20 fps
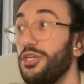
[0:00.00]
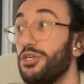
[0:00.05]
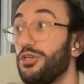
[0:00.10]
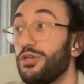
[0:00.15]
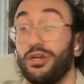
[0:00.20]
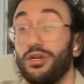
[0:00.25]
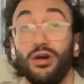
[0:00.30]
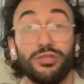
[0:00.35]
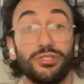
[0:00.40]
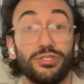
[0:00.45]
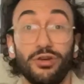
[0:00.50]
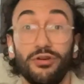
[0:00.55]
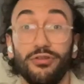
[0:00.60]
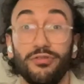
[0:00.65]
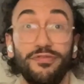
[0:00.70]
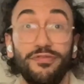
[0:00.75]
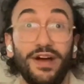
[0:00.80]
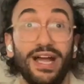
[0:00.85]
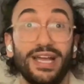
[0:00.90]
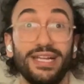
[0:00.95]
You can also
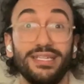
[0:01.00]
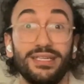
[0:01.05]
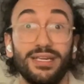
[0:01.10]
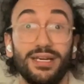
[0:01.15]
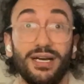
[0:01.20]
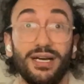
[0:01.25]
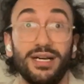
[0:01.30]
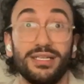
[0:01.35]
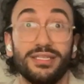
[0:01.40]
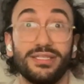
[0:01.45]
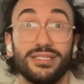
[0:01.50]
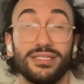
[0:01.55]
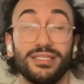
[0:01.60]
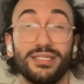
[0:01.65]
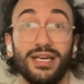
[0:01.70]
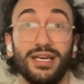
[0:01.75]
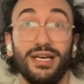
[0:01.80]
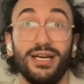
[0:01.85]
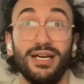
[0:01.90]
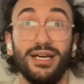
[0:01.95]
find
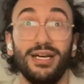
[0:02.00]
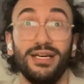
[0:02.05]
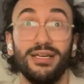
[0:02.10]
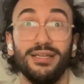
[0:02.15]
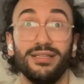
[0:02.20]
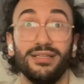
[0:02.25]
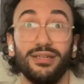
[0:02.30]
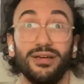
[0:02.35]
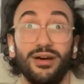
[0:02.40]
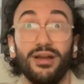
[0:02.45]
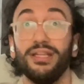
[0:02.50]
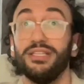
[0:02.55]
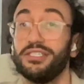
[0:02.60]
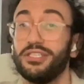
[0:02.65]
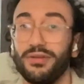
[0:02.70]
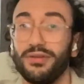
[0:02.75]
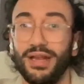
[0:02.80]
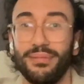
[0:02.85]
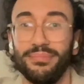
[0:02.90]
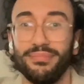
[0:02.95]
us on
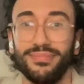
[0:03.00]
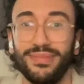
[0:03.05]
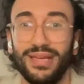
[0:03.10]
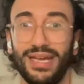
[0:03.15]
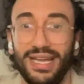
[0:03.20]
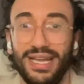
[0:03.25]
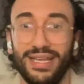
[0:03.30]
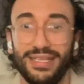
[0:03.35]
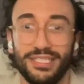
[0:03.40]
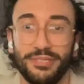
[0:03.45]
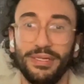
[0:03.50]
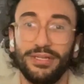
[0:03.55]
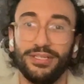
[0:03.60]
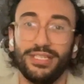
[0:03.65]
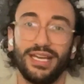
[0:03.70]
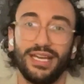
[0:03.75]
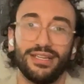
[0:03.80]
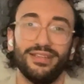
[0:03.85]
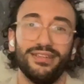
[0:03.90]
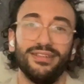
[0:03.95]
Instagram at Spear
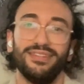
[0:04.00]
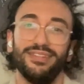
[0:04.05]
Tech.